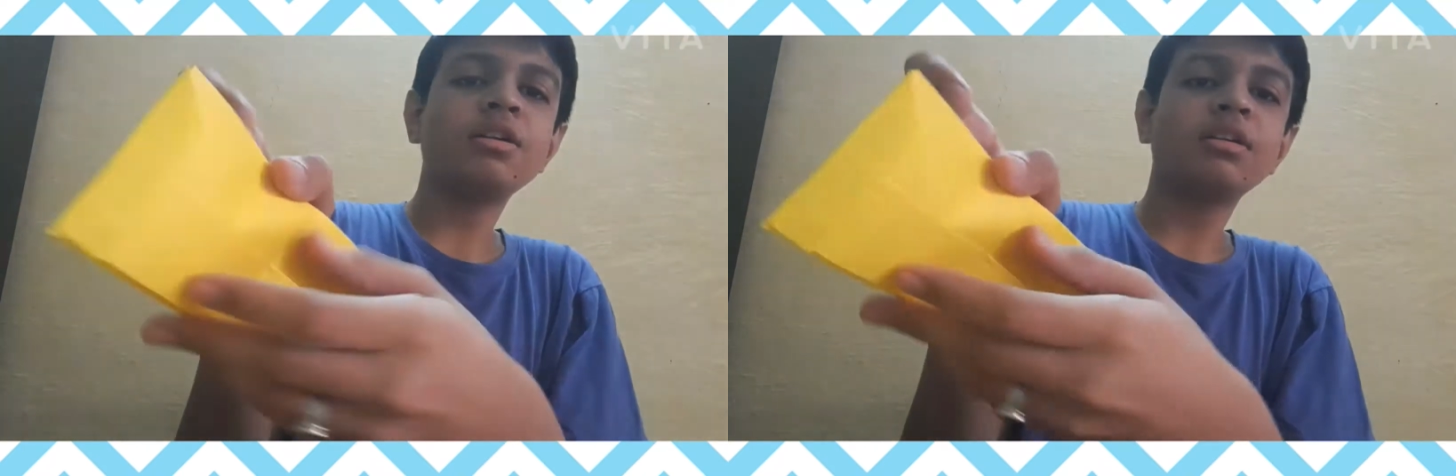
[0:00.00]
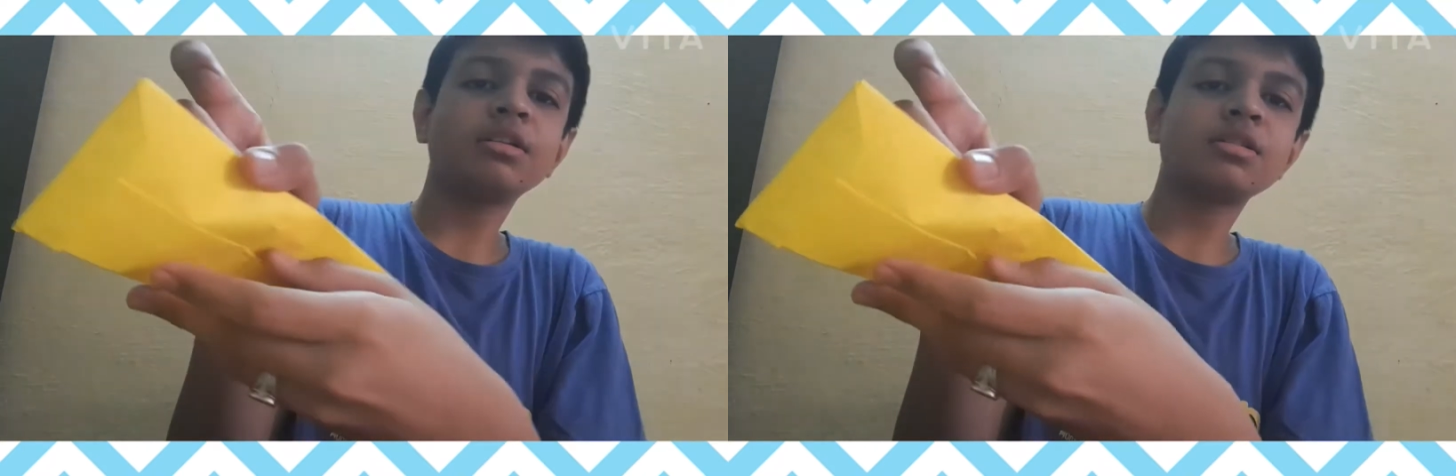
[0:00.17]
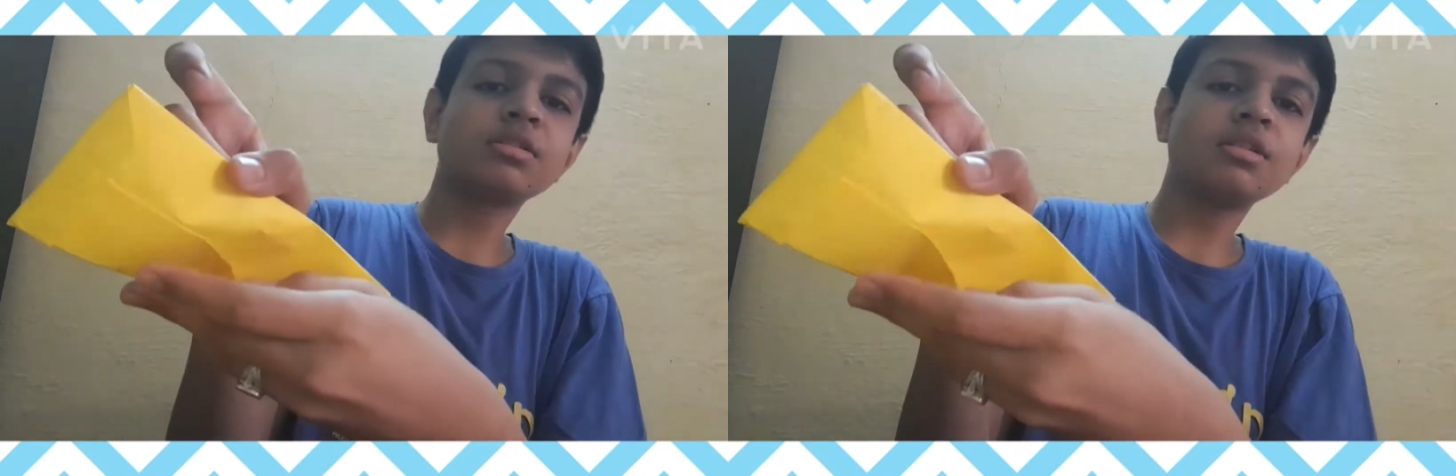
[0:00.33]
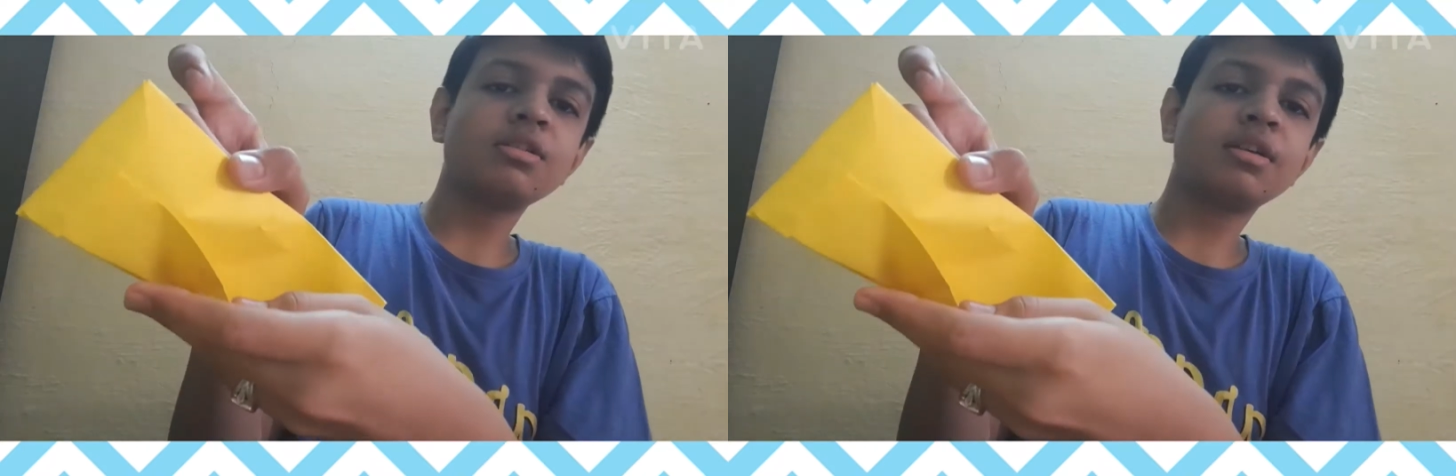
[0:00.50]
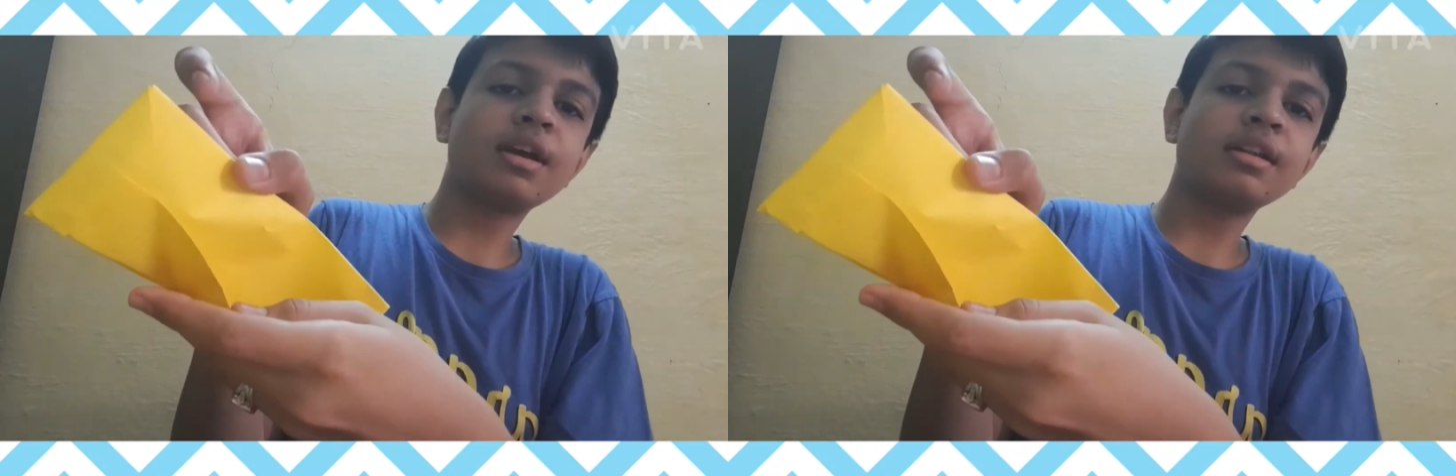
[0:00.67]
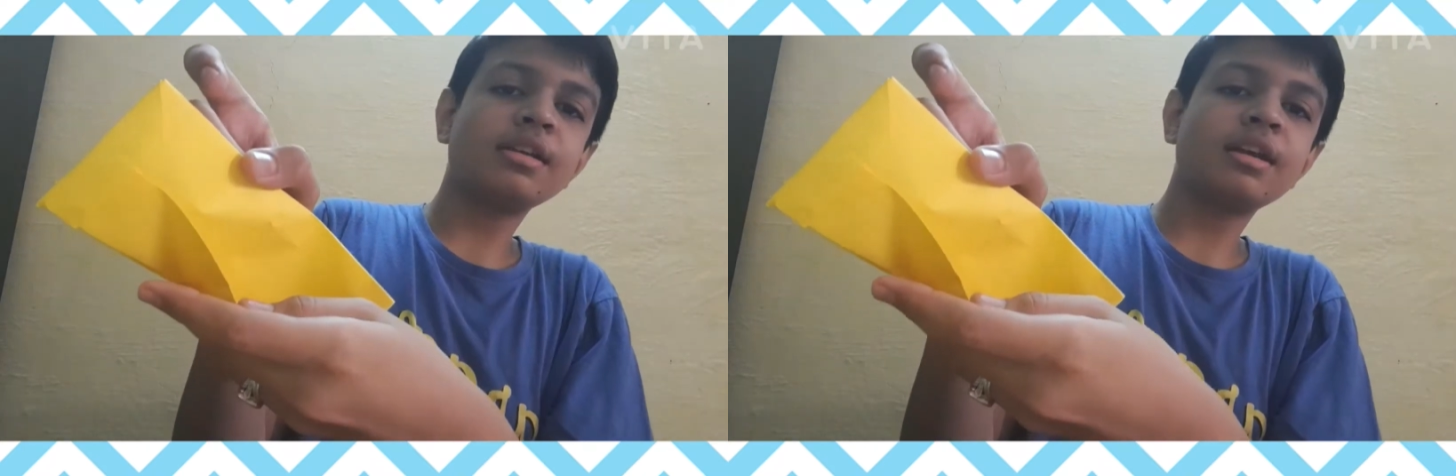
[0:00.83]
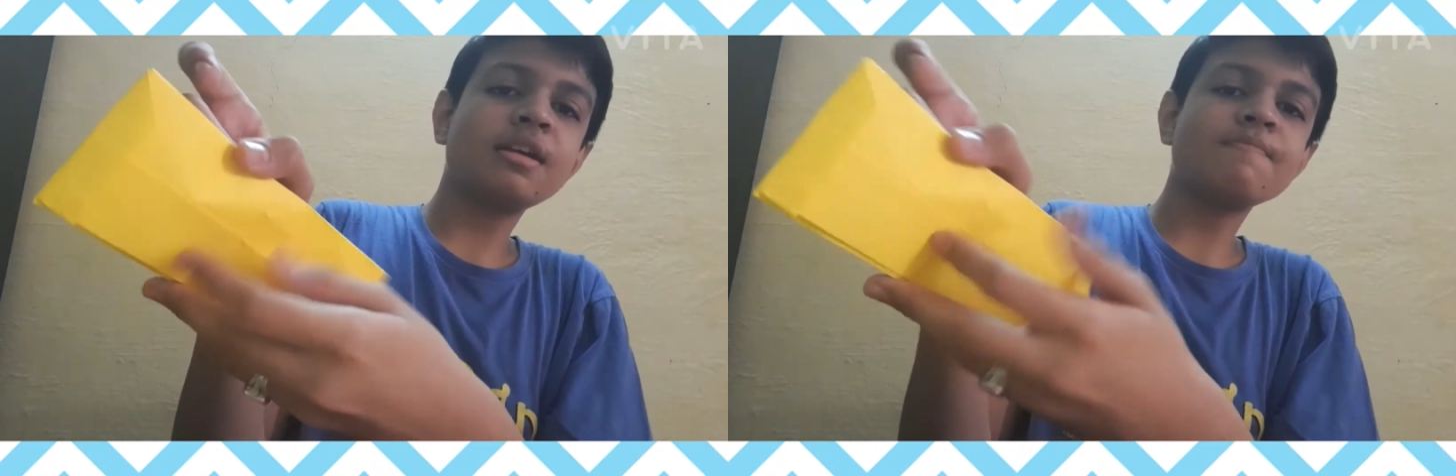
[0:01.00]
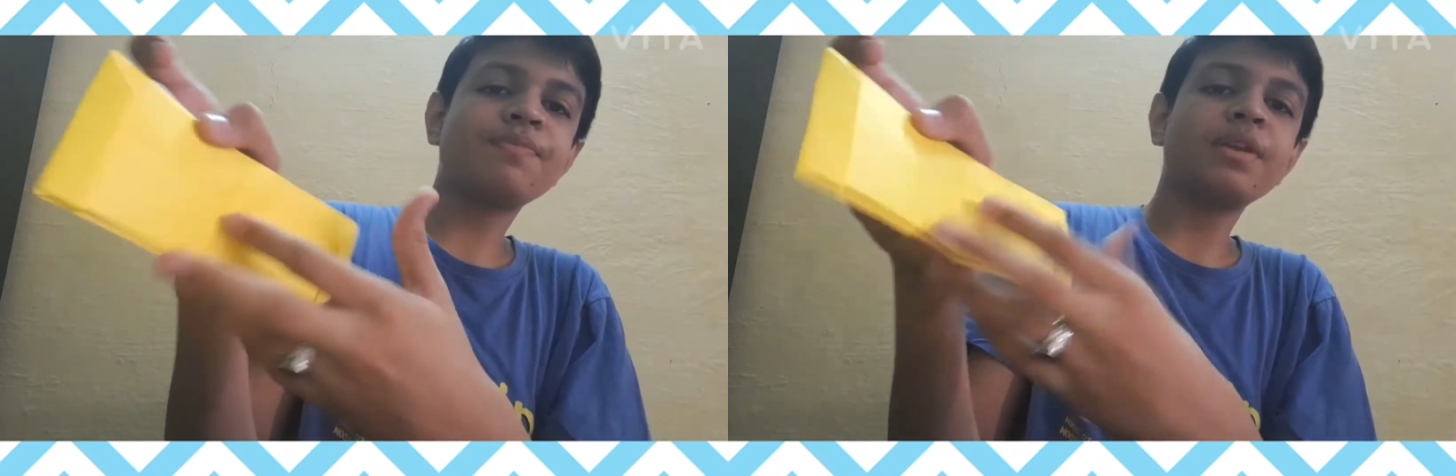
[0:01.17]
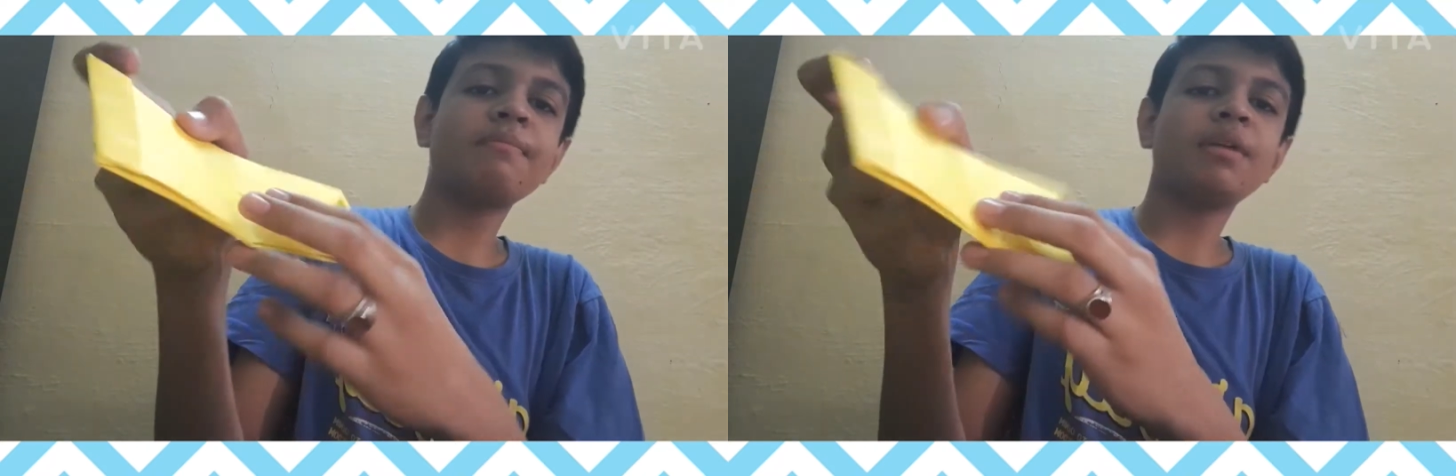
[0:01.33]
also you can keep
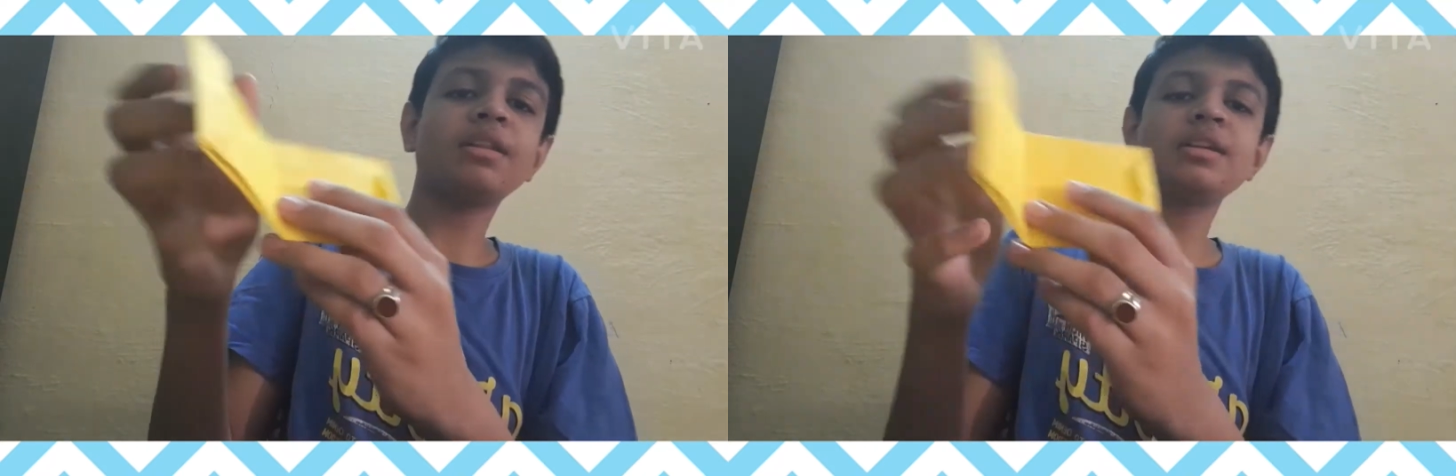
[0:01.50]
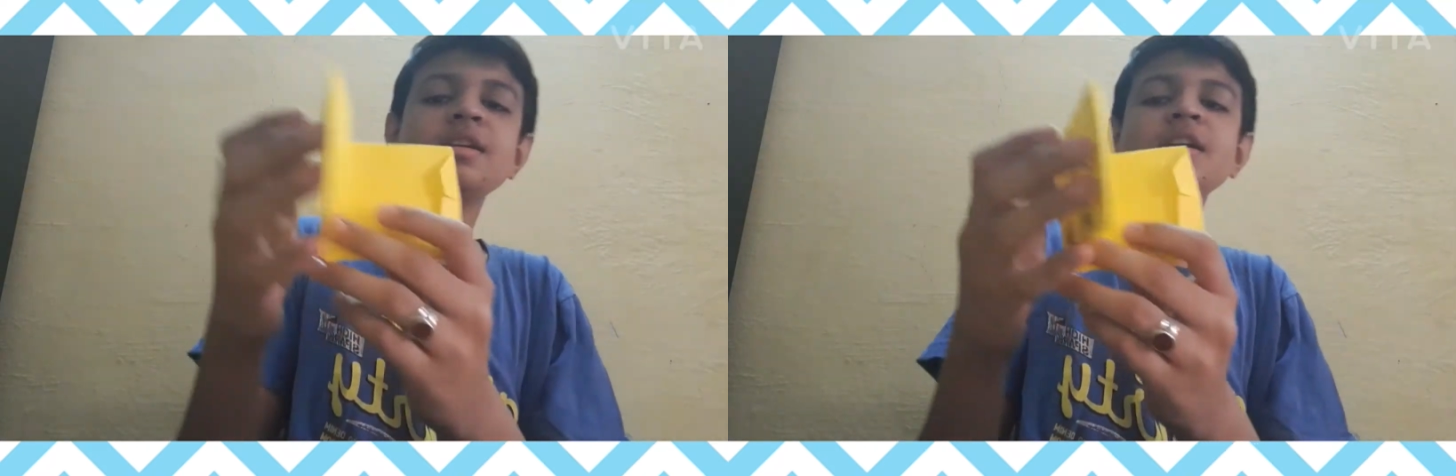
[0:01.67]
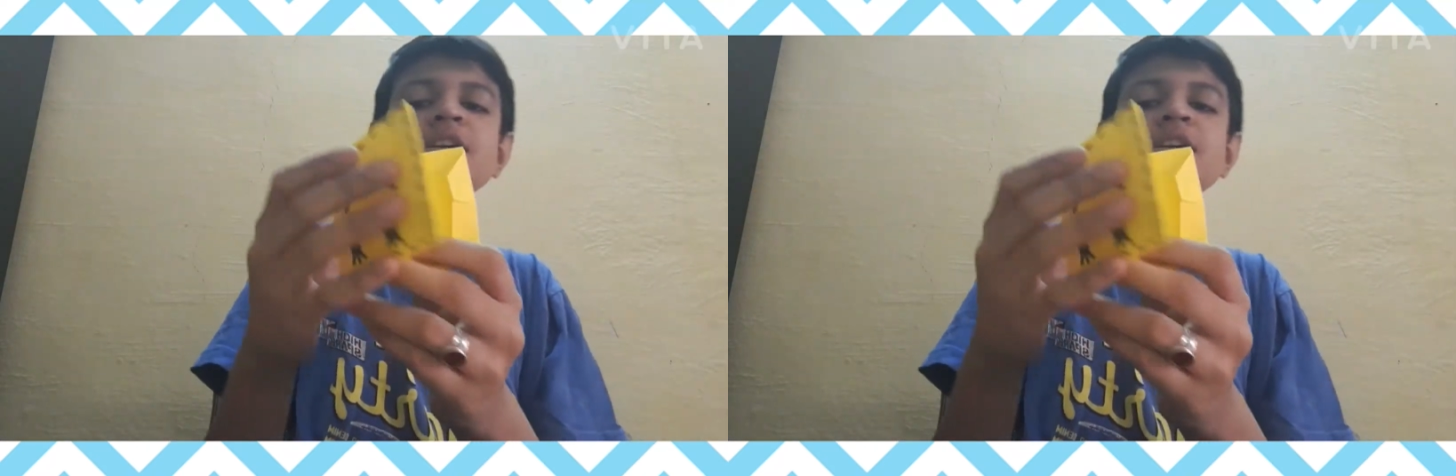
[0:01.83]
the money.